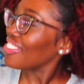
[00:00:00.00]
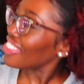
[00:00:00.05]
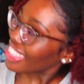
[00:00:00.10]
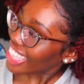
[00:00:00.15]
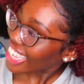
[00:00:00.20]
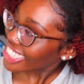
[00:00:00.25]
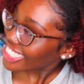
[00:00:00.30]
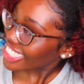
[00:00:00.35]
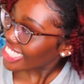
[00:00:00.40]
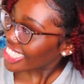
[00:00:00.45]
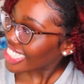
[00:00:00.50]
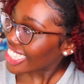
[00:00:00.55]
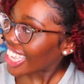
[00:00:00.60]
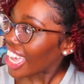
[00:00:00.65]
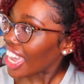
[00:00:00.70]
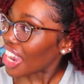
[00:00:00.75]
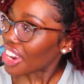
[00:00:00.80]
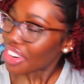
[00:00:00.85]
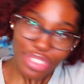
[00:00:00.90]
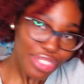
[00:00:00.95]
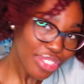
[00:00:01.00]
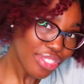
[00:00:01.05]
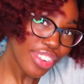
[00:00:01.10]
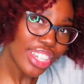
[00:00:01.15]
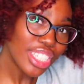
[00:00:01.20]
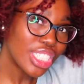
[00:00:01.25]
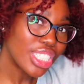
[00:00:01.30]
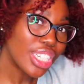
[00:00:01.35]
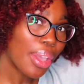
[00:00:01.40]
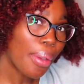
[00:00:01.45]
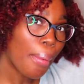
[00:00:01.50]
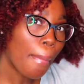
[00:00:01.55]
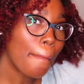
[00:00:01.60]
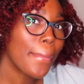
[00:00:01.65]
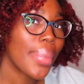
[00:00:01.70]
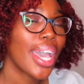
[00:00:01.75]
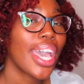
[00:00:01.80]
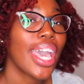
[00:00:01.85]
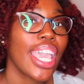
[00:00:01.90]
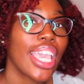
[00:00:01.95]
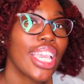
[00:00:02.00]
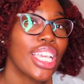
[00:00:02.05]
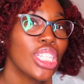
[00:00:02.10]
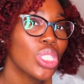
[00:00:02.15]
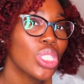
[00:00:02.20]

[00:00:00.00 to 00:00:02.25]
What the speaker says: you like to see how I refresh my